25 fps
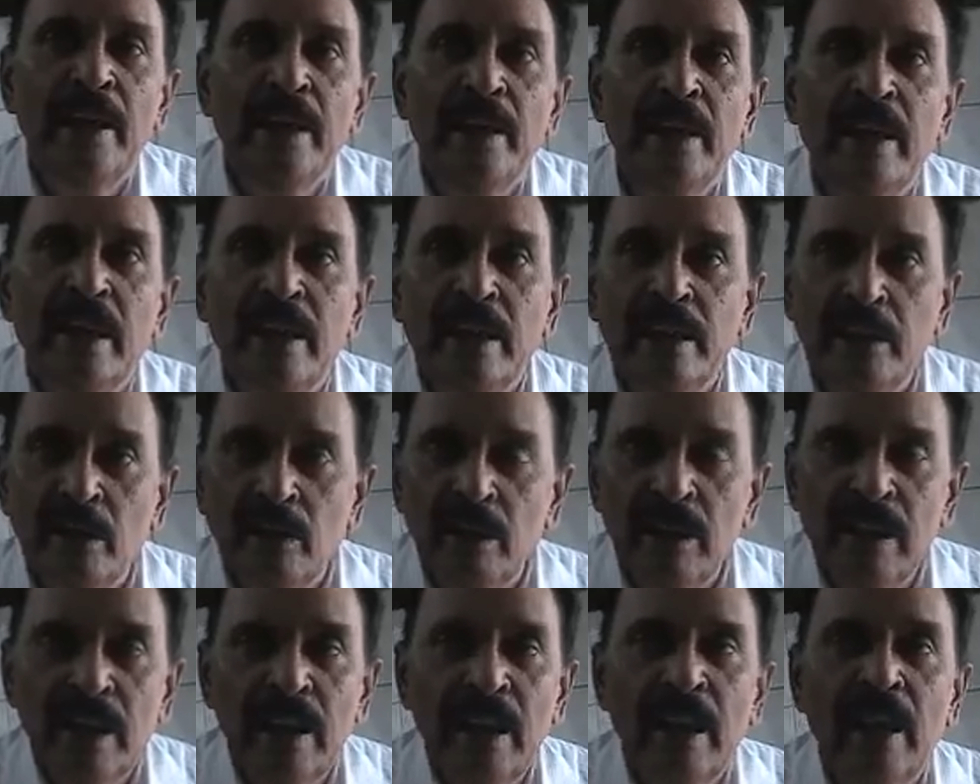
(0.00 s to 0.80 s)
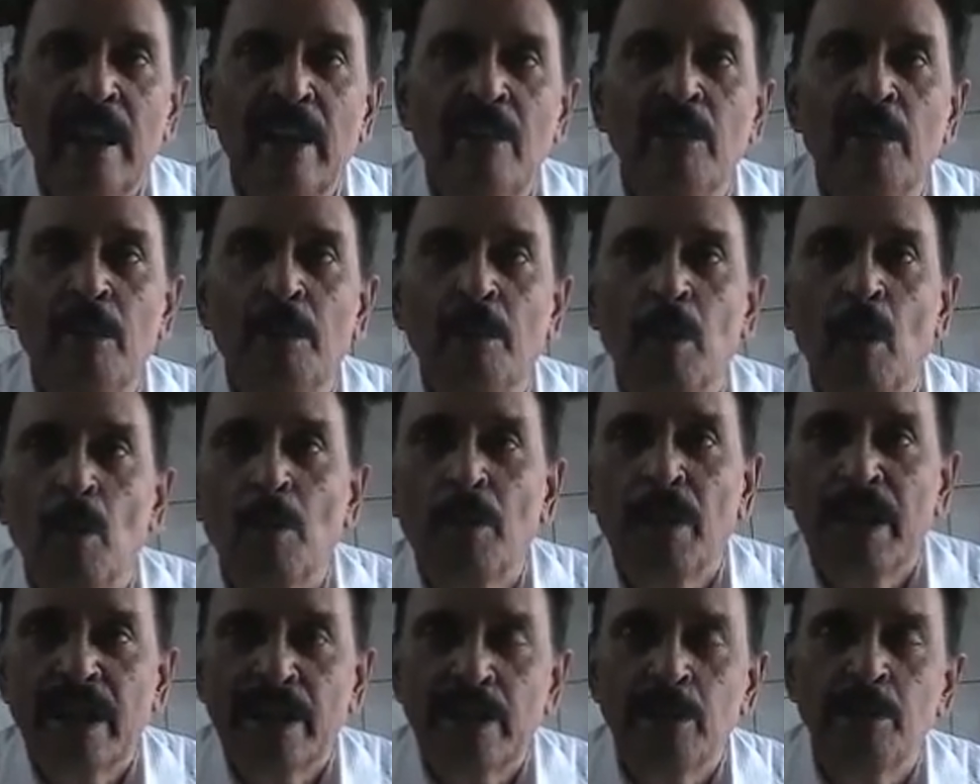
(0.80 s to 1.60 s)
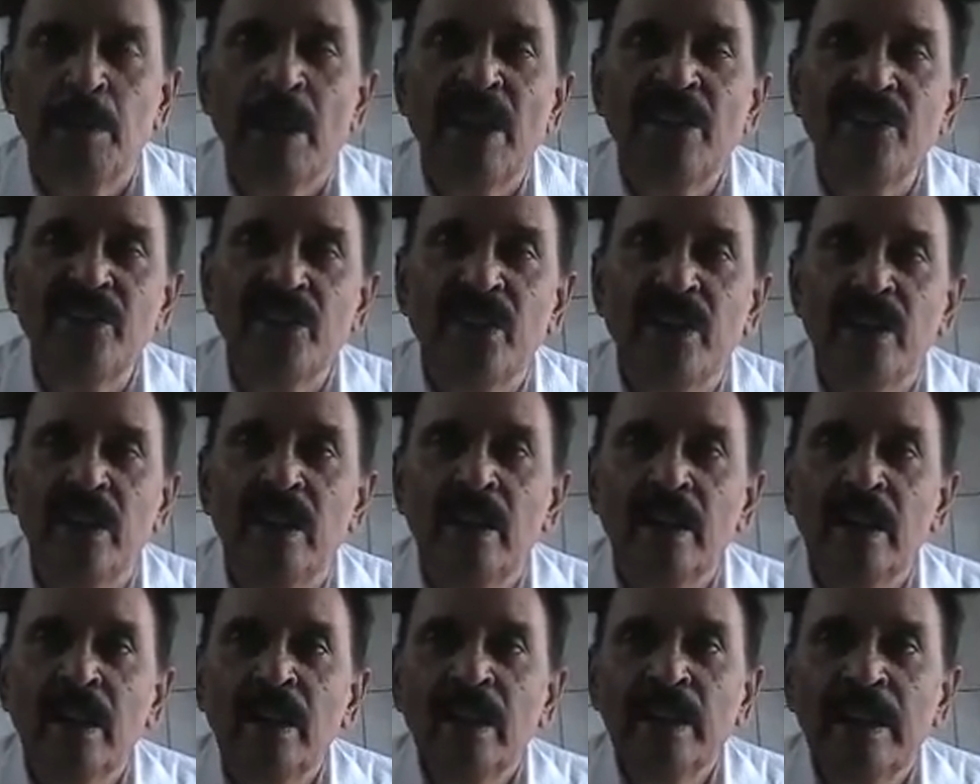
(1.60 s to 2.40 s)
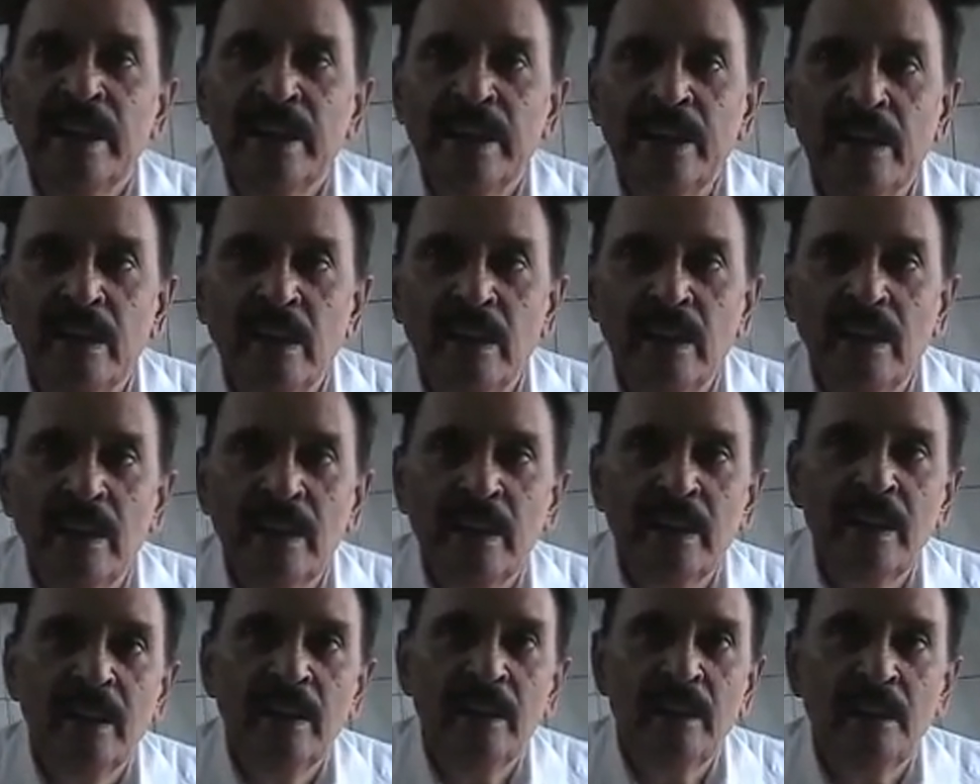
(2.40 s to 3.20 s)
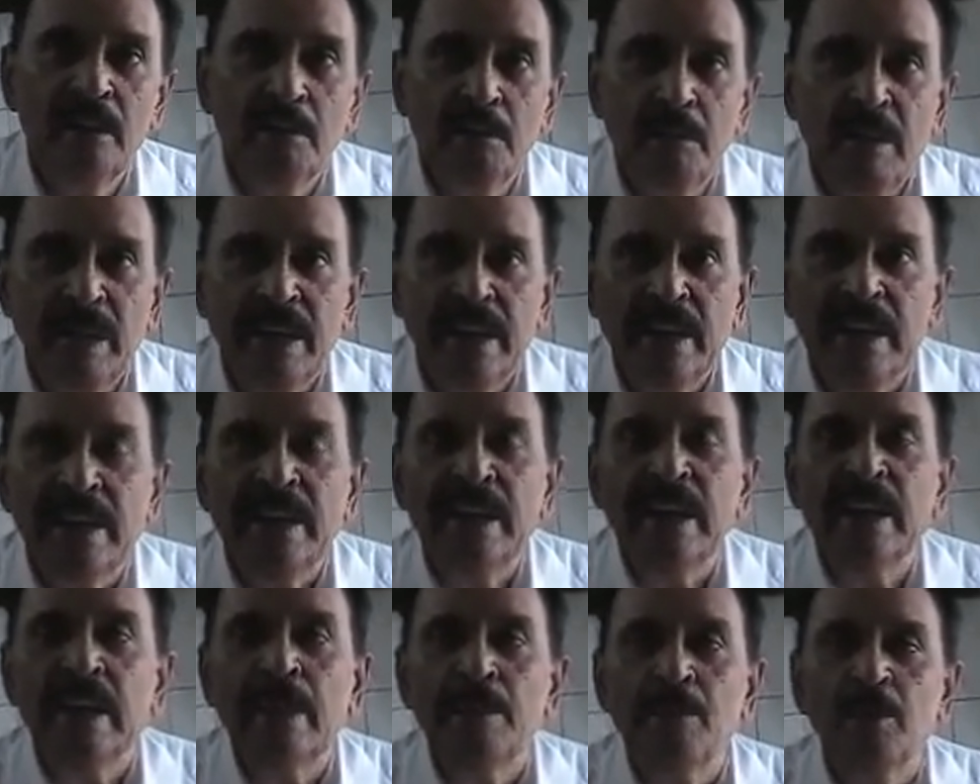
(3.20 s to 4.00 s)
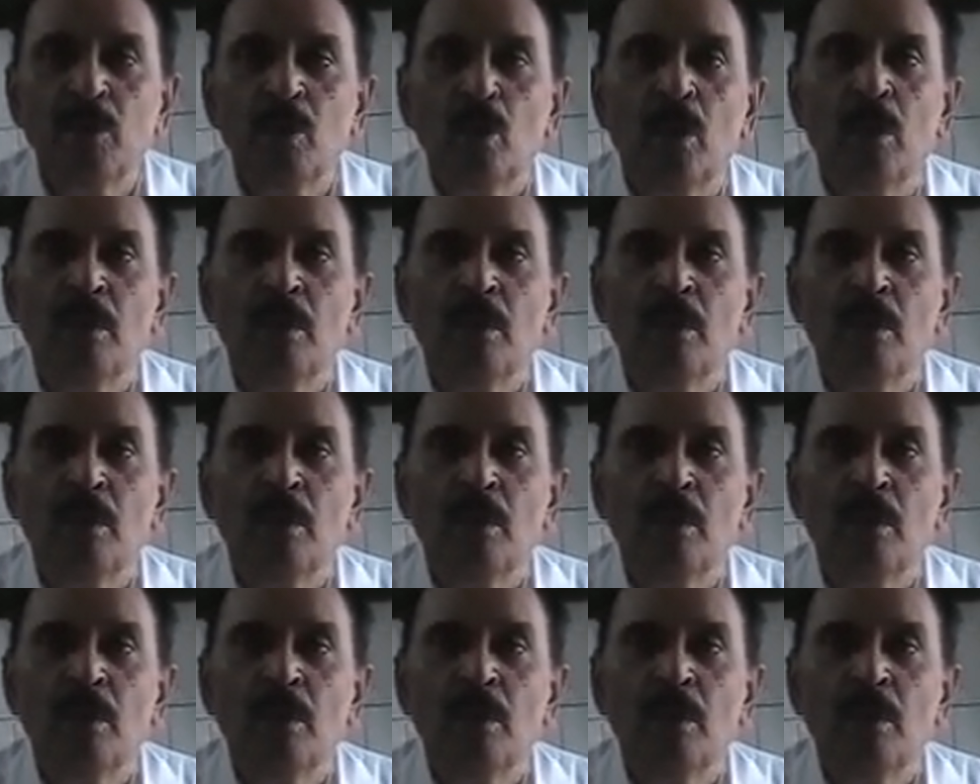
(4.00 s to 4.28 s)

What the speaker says: and it will have a proper expansion. It will be getting